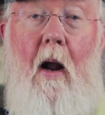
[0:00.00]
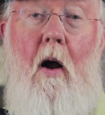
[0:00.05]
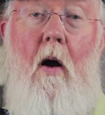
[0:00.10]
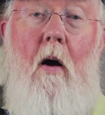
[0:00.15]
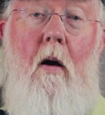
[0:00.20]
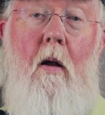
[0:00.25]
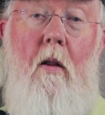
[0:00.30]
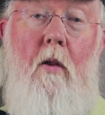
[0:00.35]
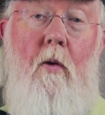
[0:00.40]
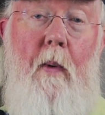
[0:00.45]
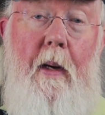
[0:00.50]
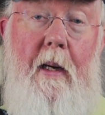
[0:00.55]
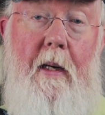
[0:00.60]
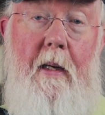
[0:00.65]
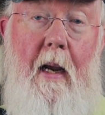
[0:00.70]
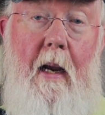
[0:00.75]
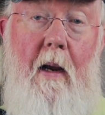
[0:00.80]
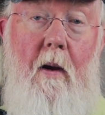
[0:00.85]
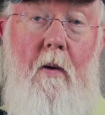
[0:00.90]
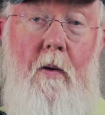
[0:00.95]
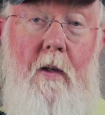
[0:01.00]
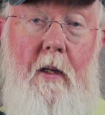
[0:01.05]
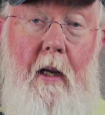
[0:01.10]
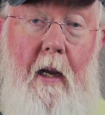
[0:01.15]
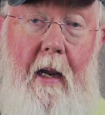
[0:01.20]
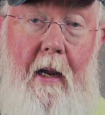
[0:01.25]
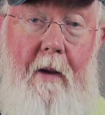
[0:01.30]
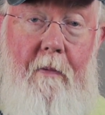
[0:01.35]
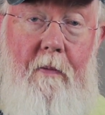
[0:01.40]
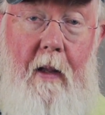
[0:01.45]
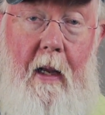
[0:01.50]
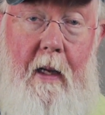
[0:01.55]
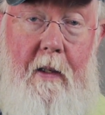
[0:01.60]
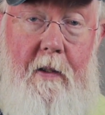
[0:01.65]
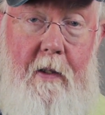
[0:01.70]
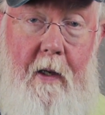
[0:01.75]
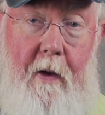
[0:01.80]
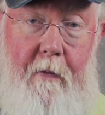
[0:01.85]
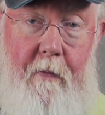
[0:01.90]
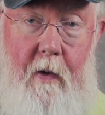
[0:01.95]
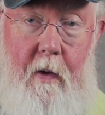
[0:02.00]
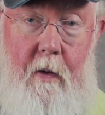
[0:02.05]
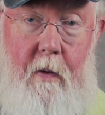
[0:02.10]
all the way down to A flat 7.